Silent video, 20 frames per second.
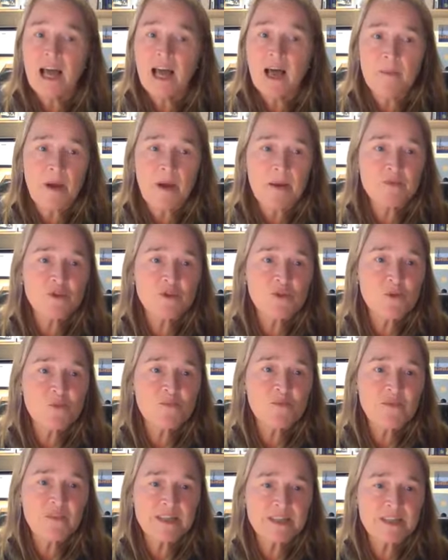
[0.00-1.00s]
I'm
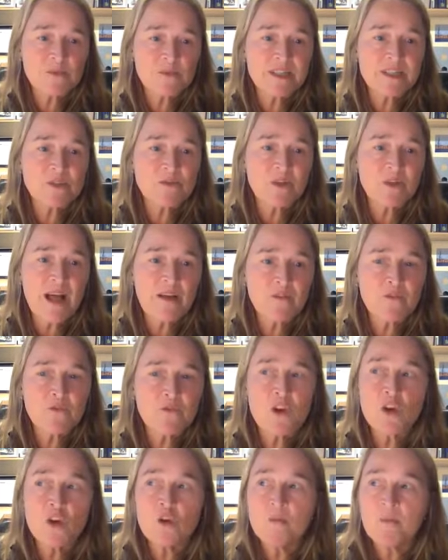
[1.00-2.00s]
sure Professor Winter will have a
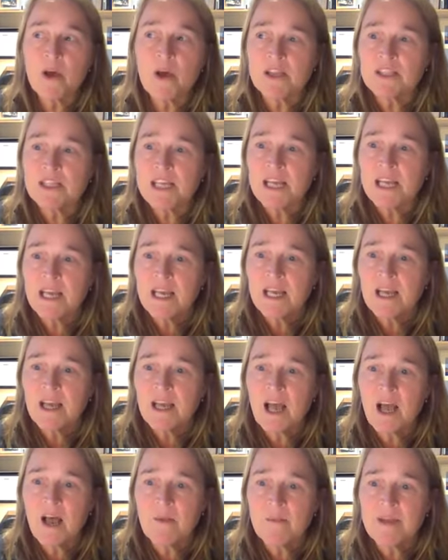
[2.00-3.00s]
view, but
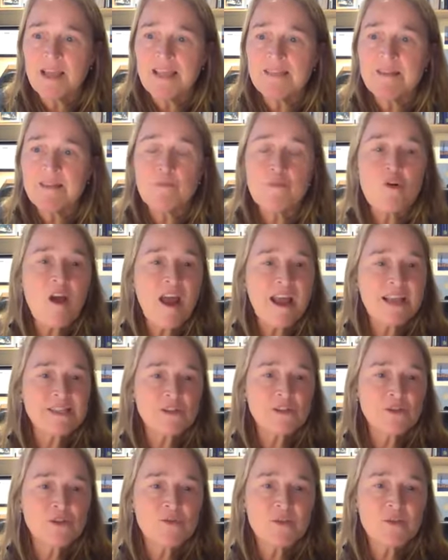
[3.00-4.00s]
in the press,
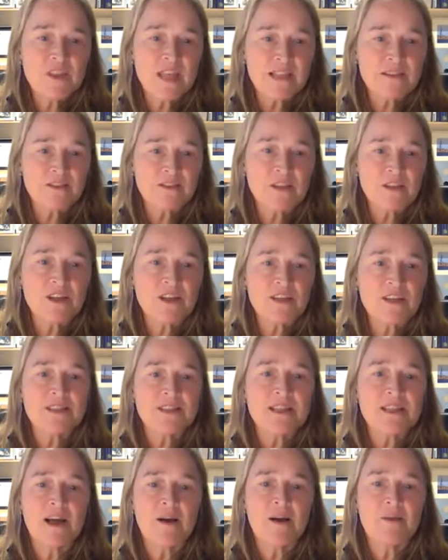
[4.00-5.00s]
you think that